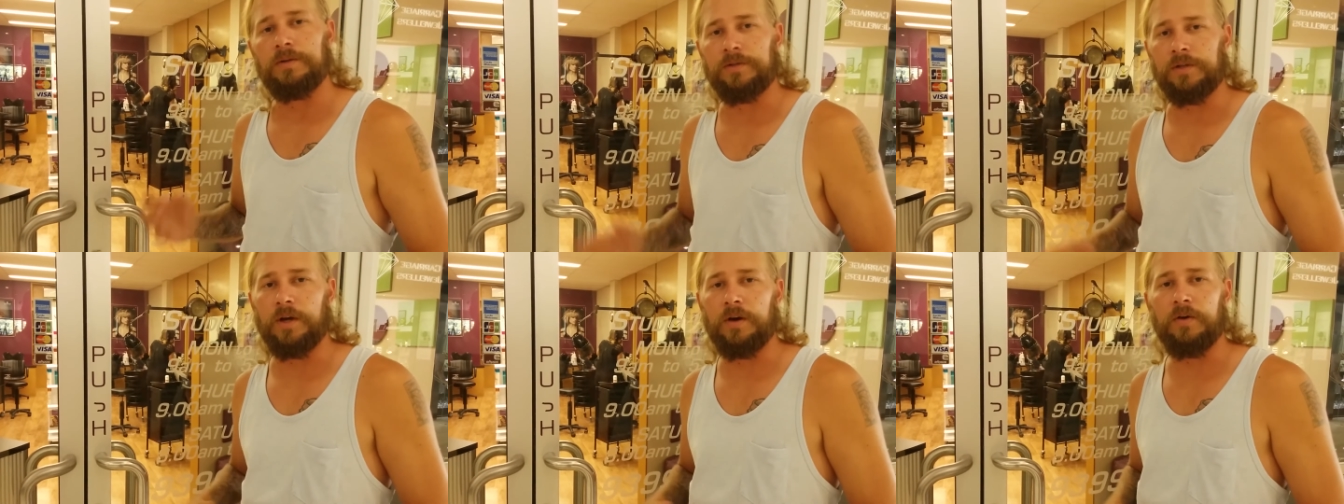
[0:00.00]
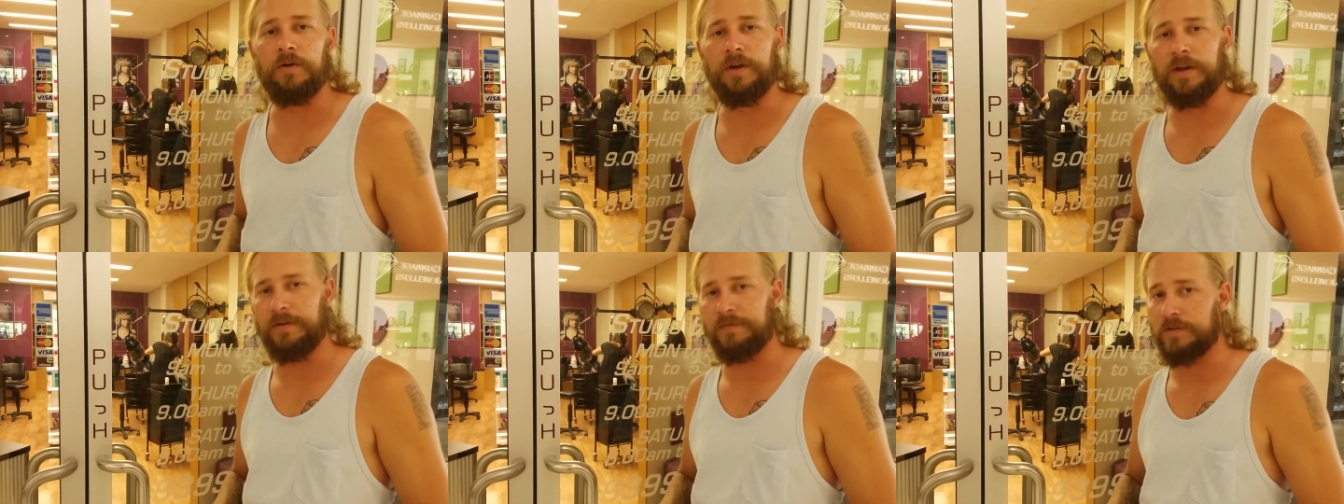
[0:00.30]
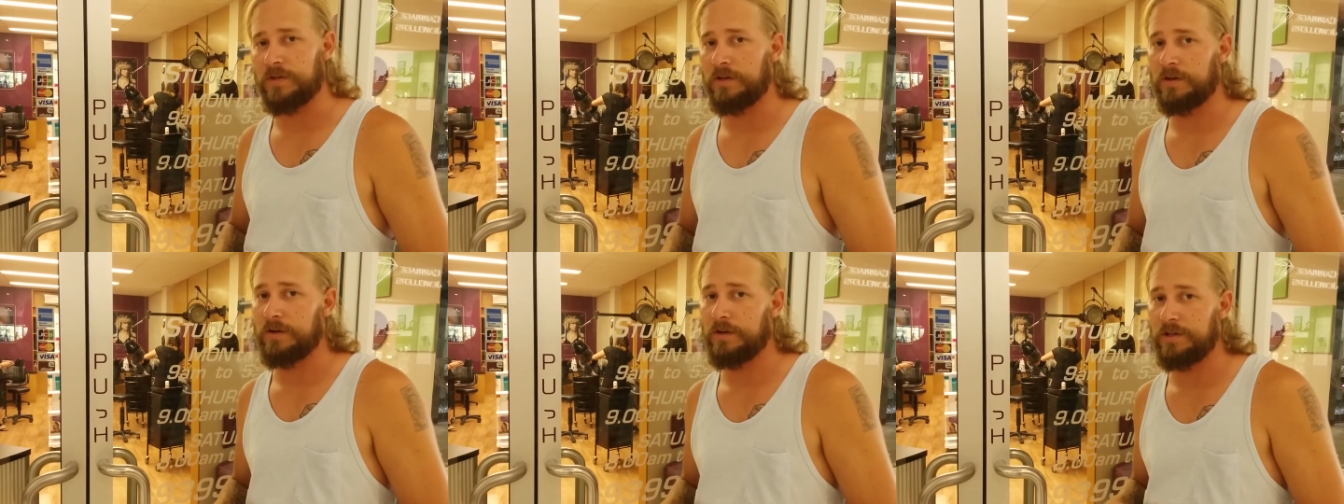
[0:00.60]
So all you have
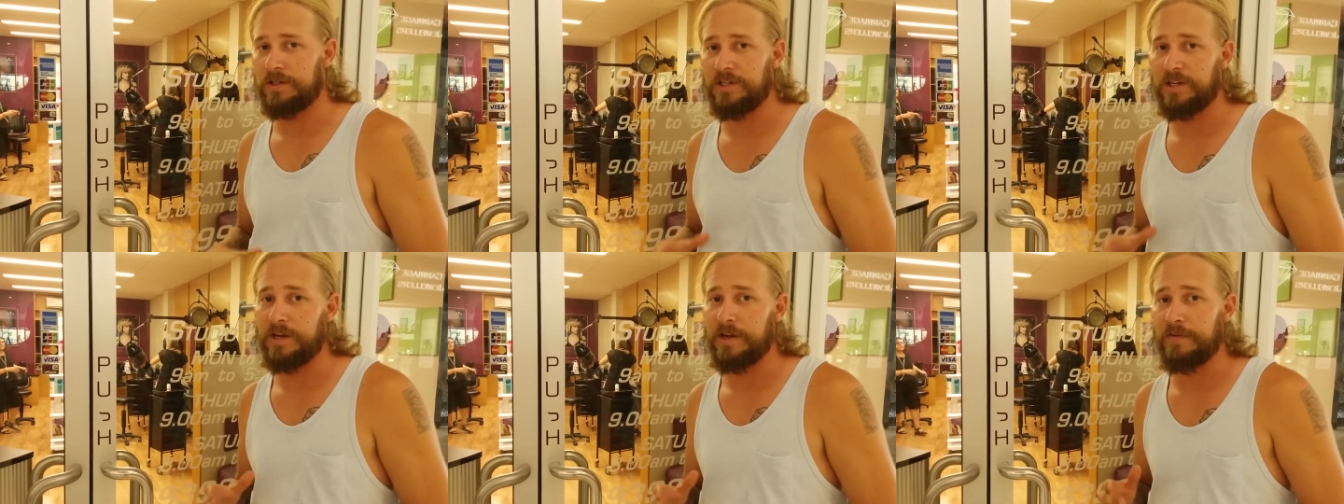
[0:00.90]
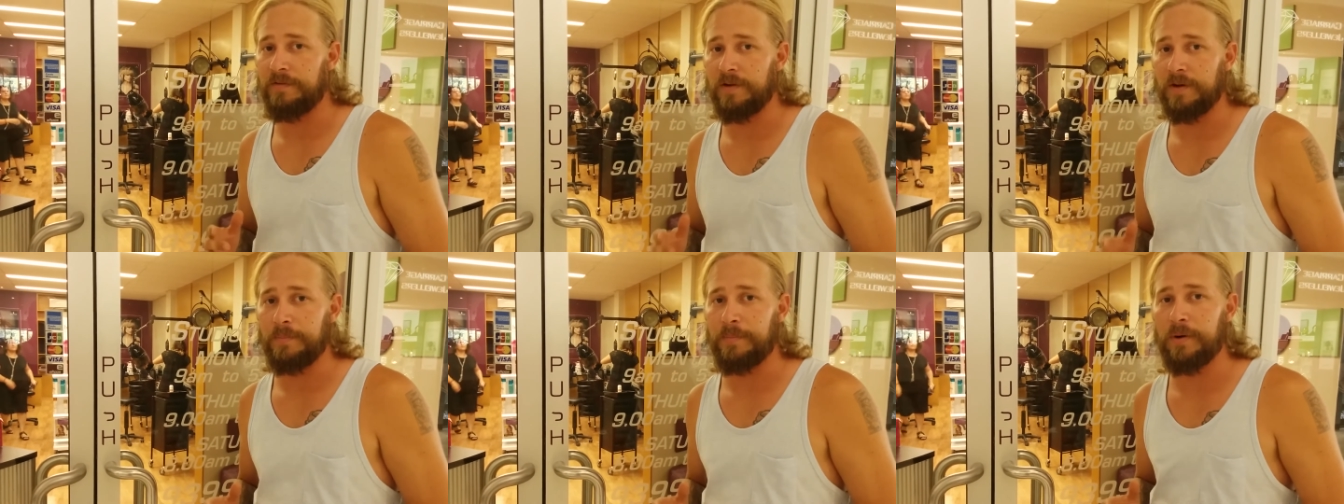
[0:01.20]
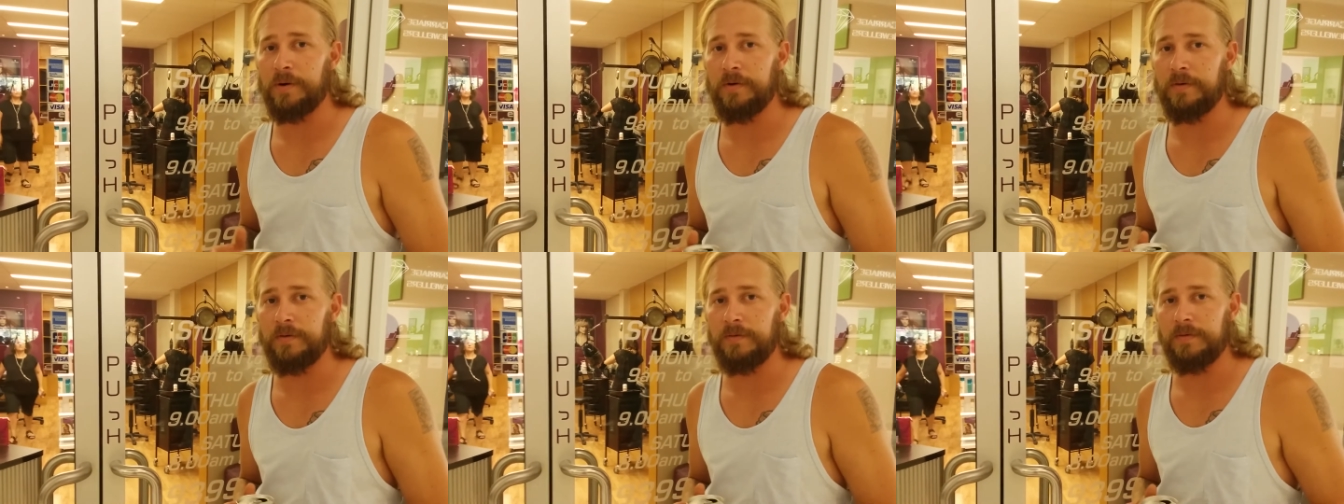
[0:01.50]
to do is you give it a
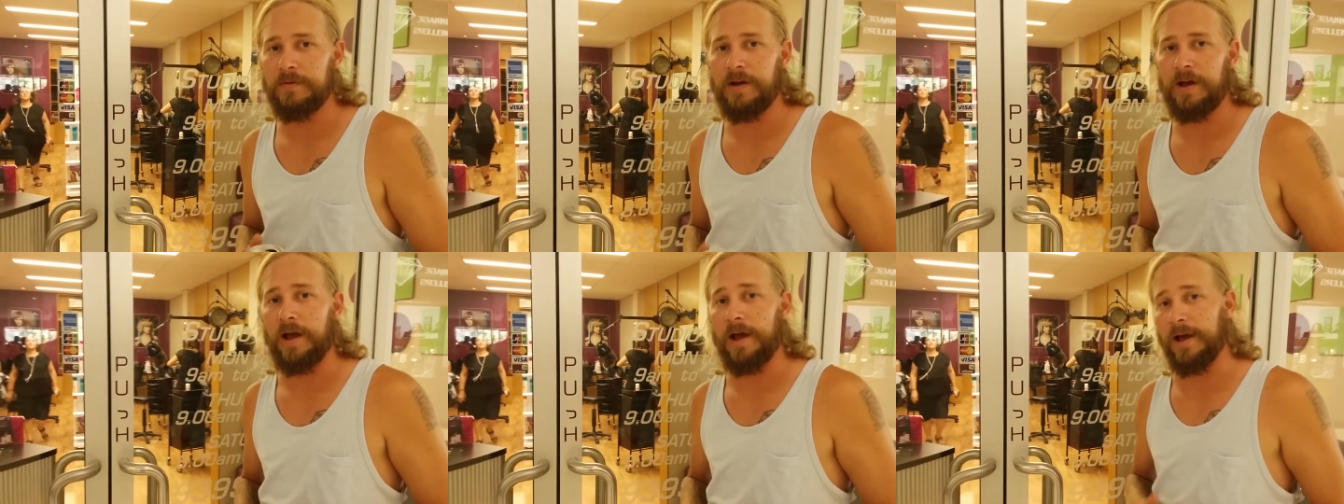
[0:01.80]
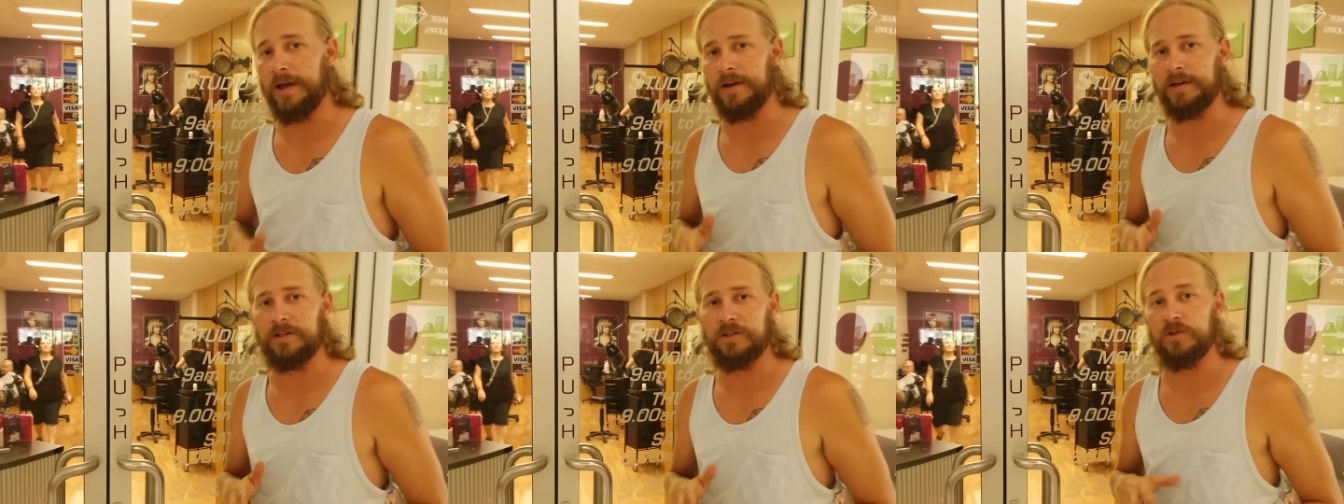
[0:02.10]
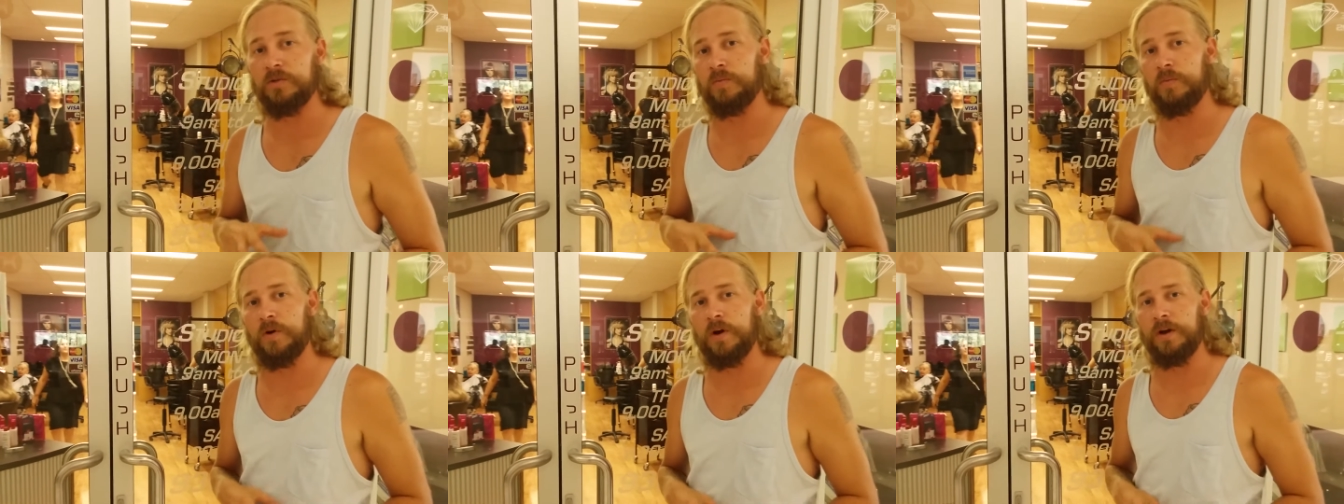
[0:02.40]
pull, and it
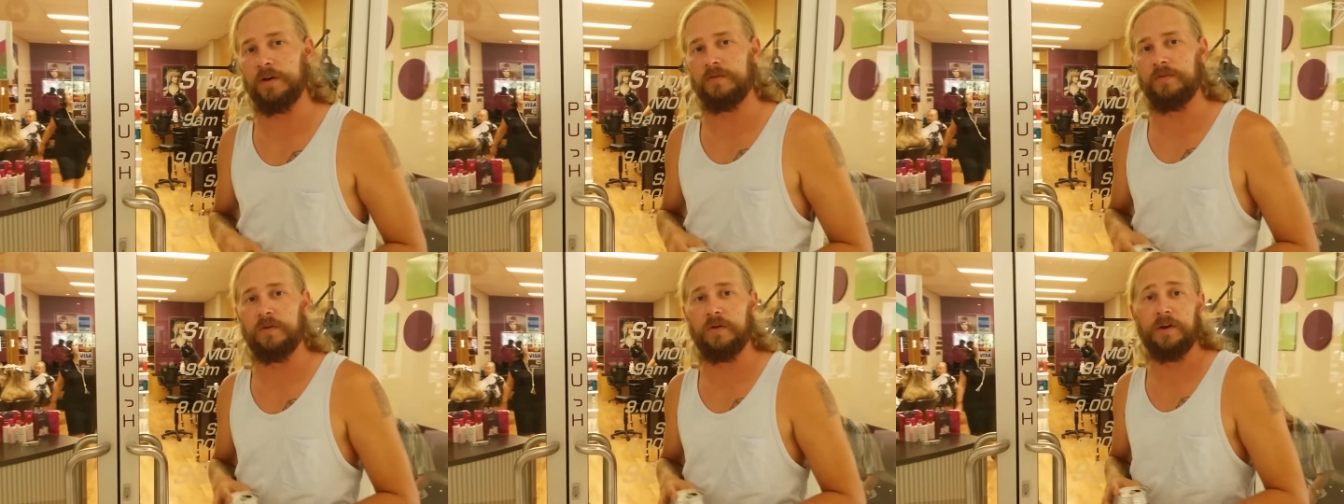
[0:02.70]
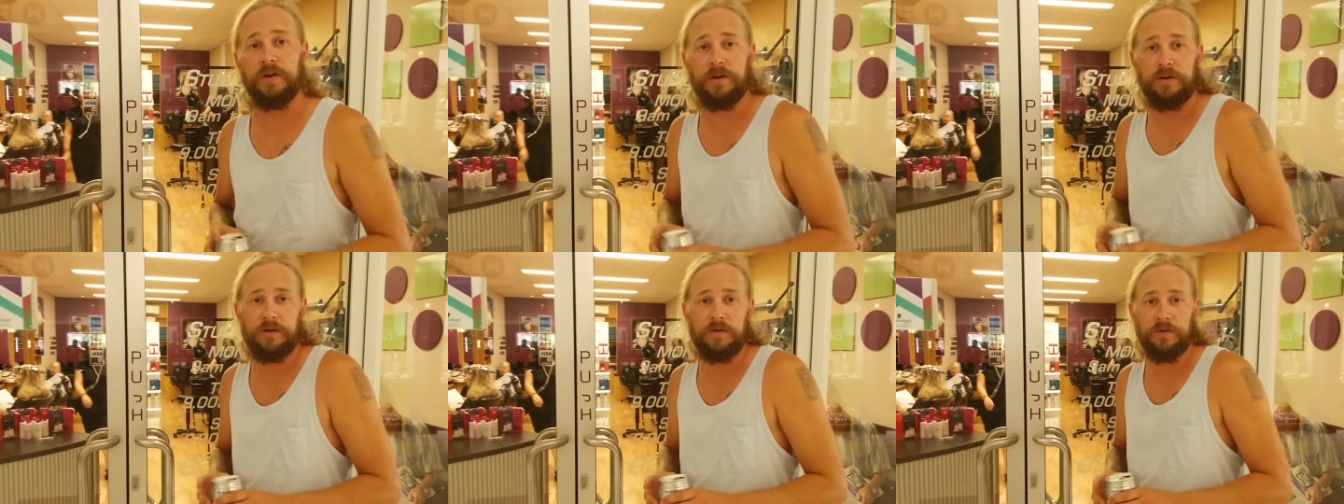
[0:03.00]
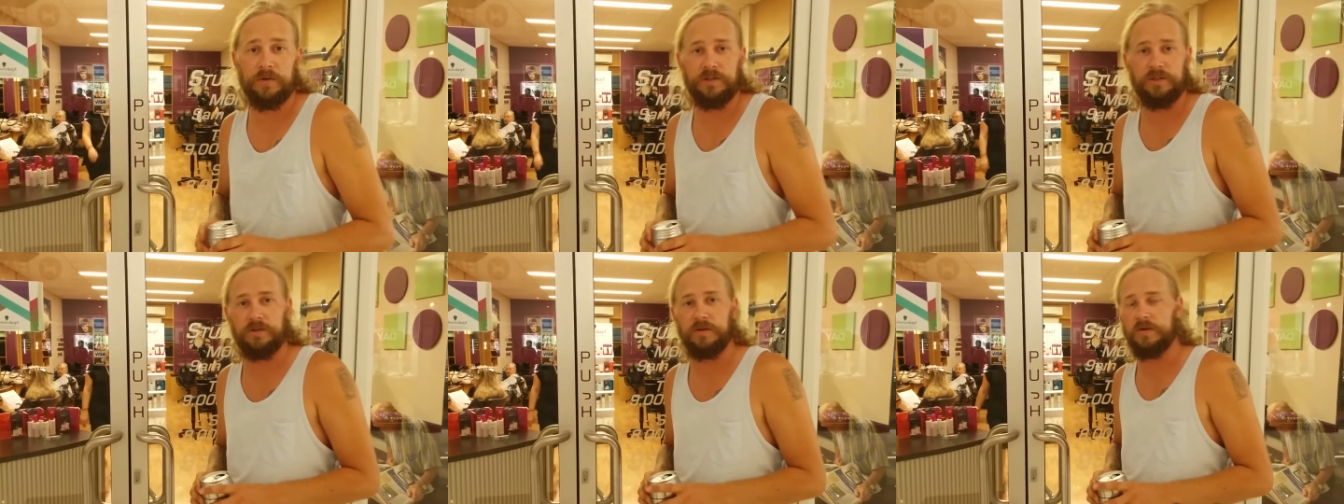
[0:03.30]
should work for you and
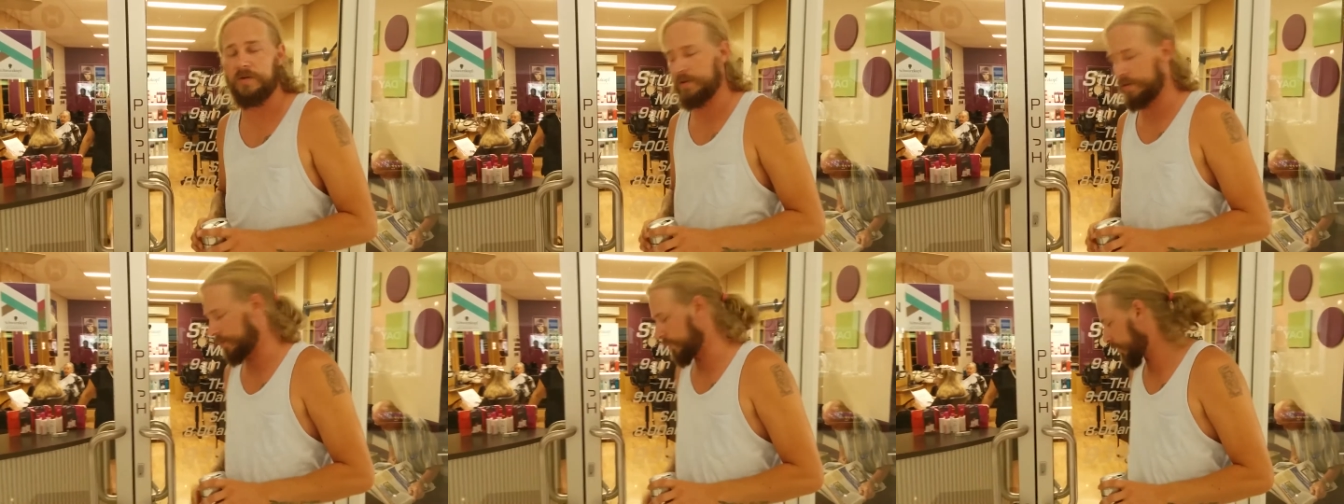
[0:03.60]
do its door